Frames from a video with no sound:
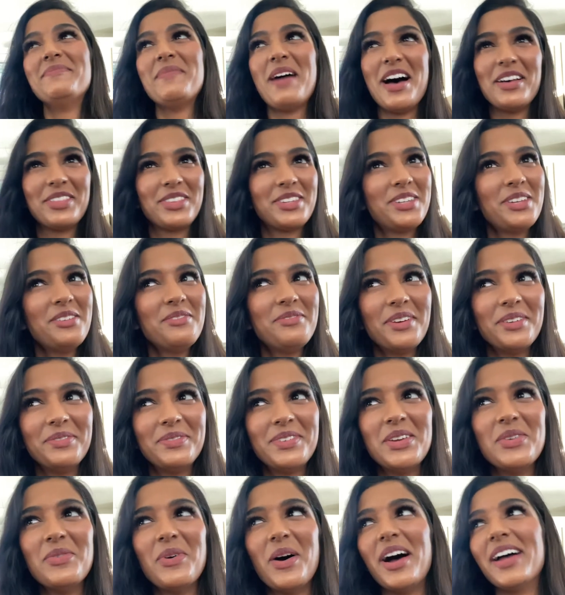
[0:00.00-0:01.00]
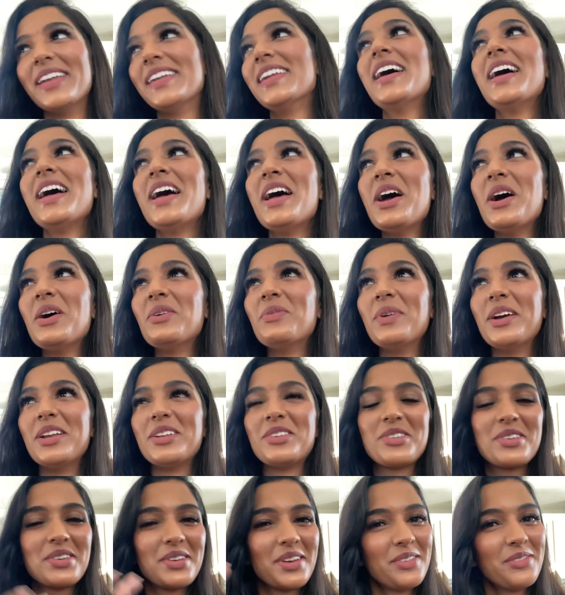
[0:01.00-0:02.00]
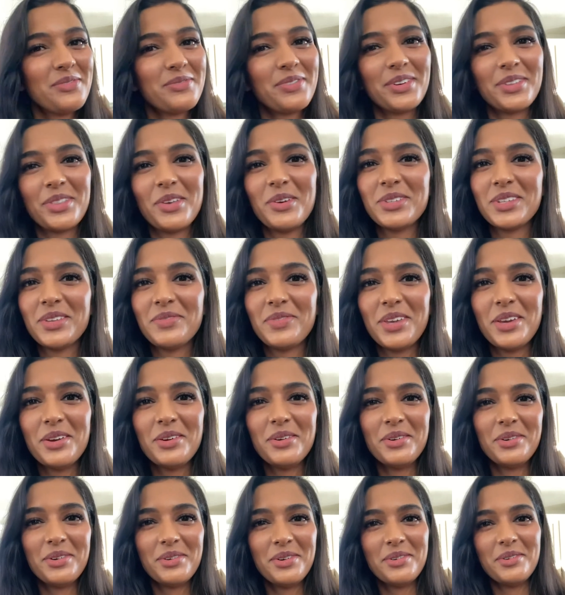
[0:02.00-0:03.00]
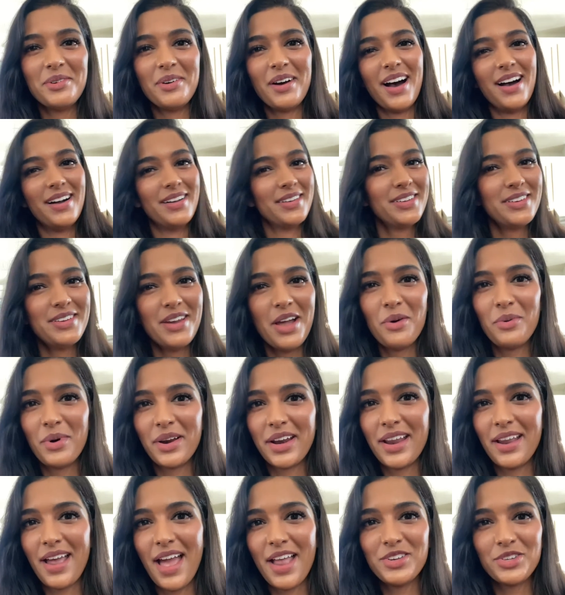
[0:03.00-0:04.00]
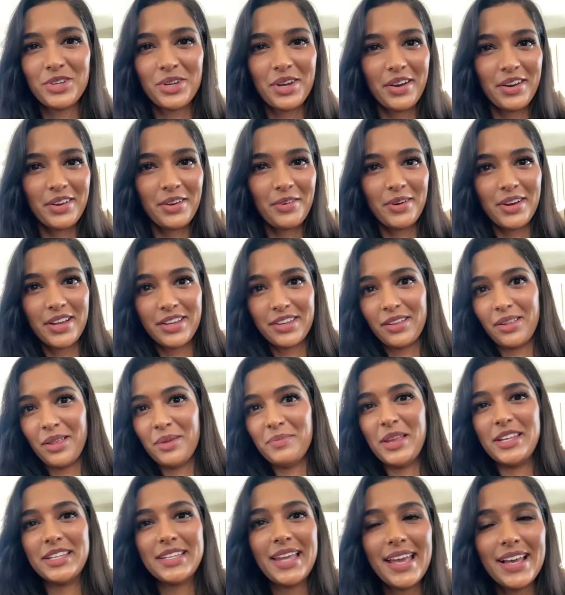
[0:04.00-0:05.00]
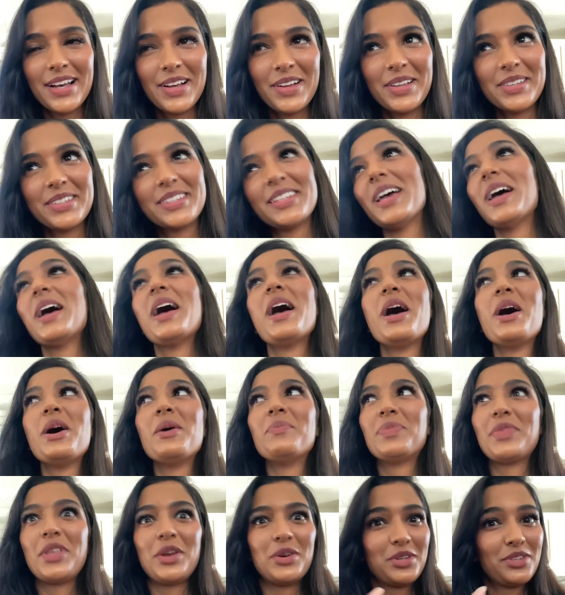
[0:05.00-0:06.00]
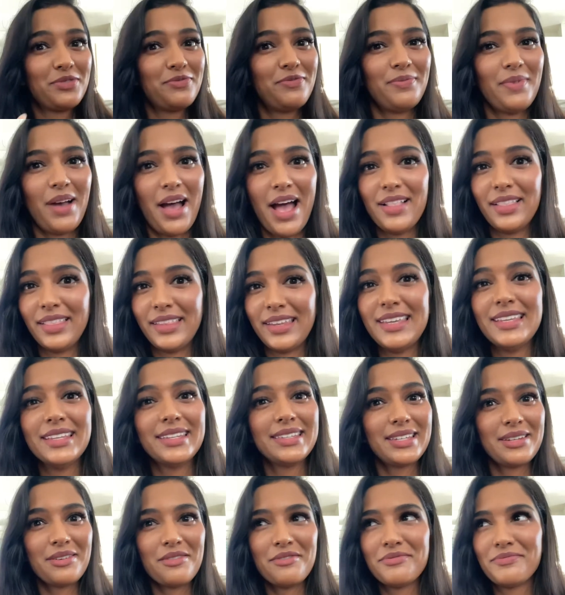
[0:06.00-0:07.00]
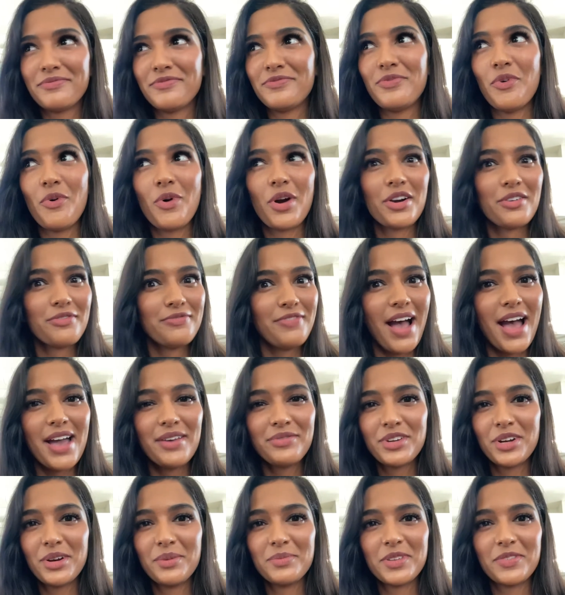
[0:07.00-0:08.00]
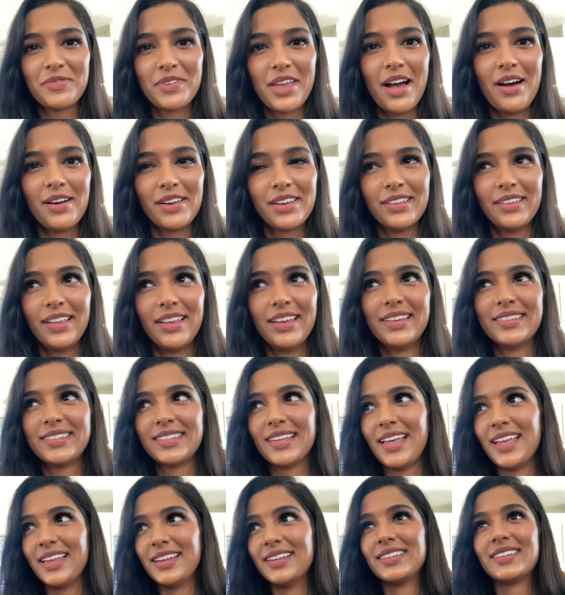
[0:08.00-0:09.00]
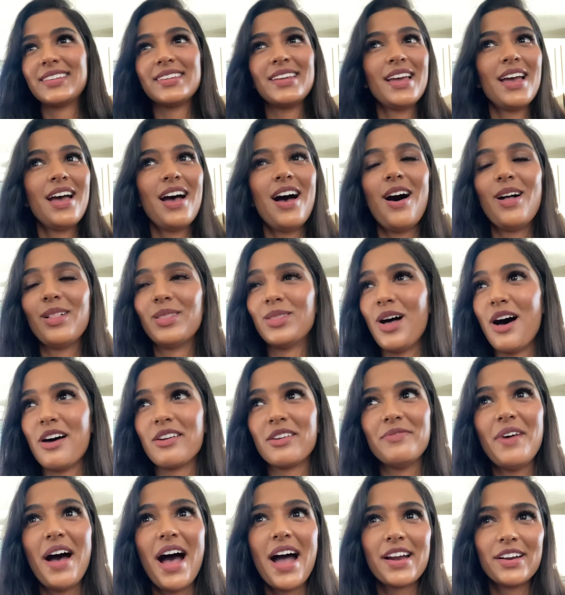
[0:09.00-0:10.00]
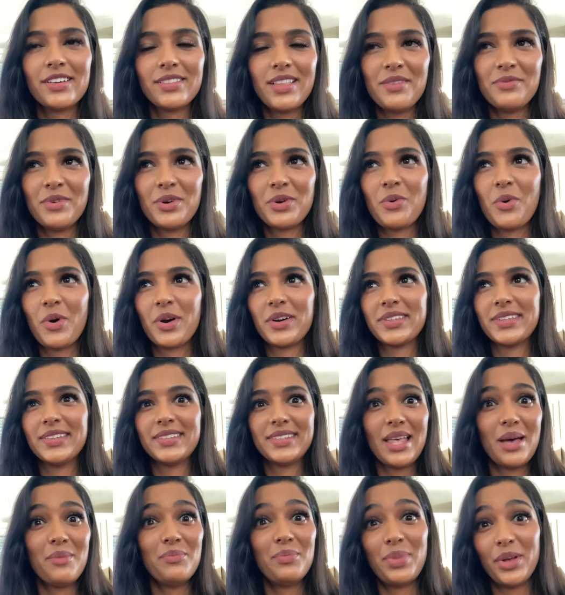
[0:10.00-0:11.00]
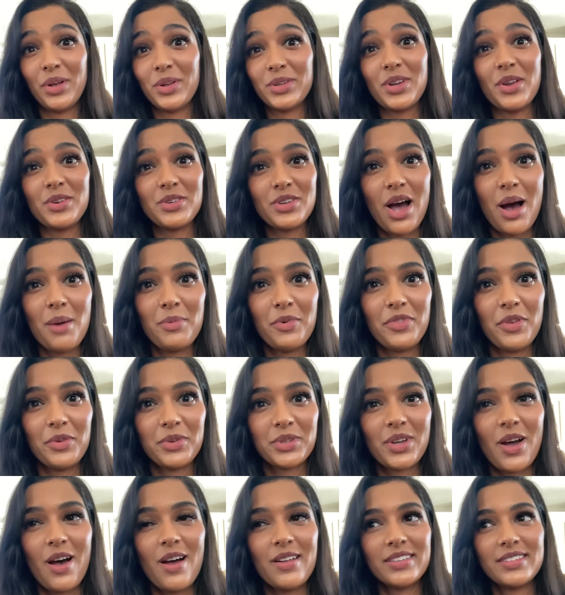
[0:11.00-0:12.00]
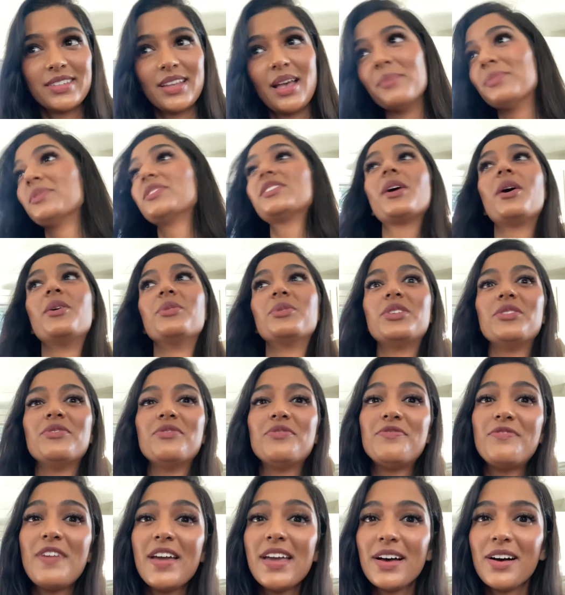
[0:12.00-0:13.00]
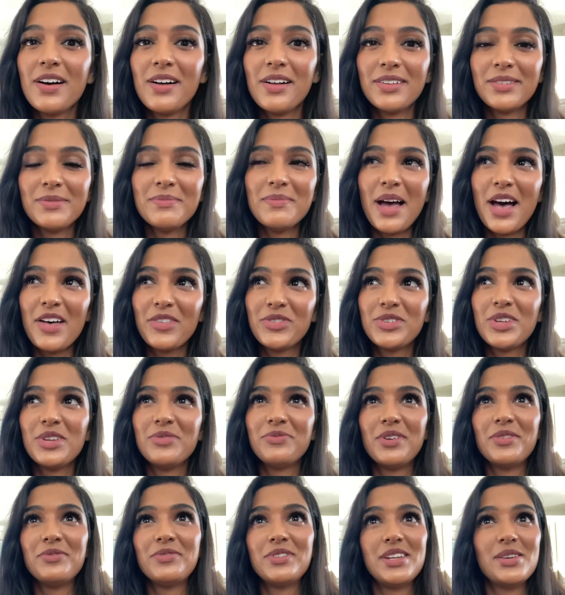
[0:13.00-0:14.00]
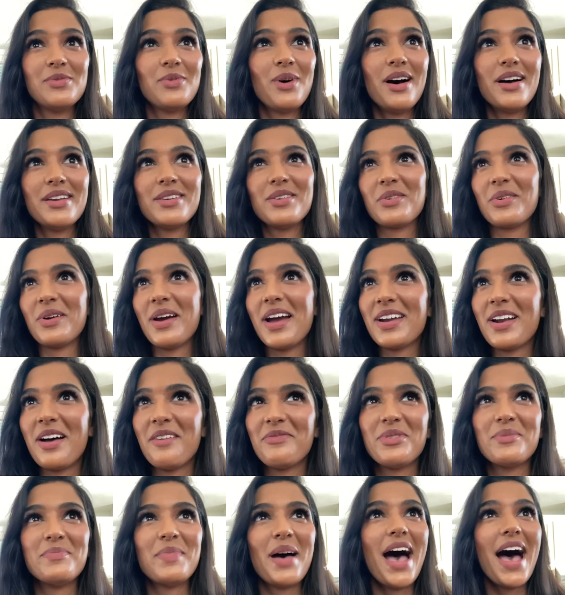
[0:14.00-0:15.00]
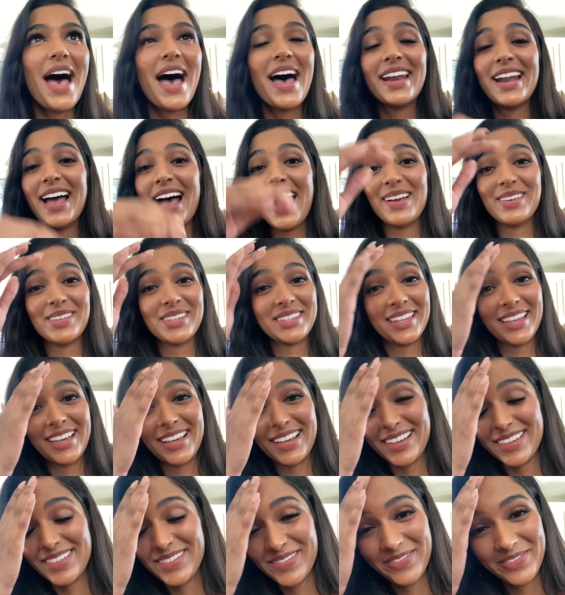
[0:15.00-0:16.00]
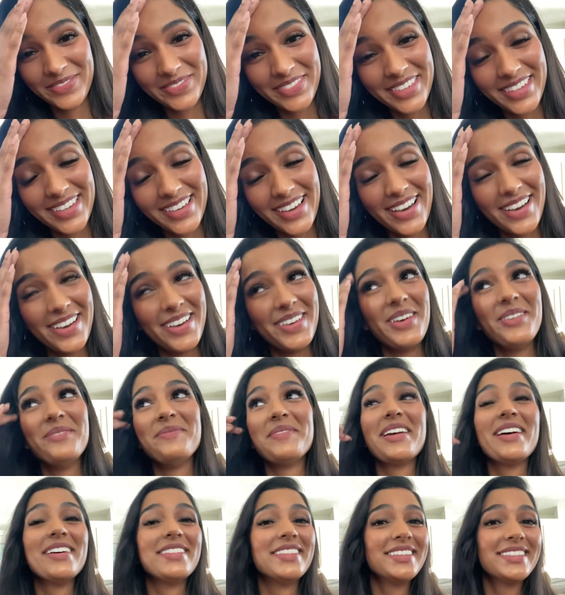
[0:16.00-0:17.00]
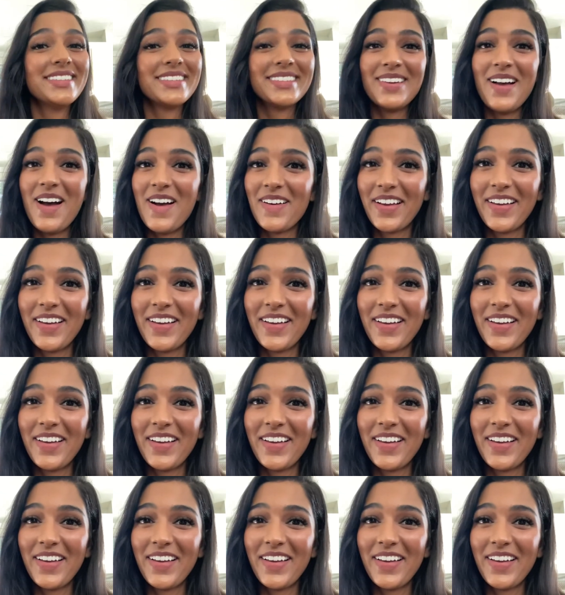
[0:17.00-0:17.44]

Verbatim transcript: Math 251, which for those of you who know what an engineering curriculum entails, there's at least four or five terms of calculus and a lot of higher level courses that build on top of those concepts. So to fail Math 251 right off the bat, I was like, oh man, this is not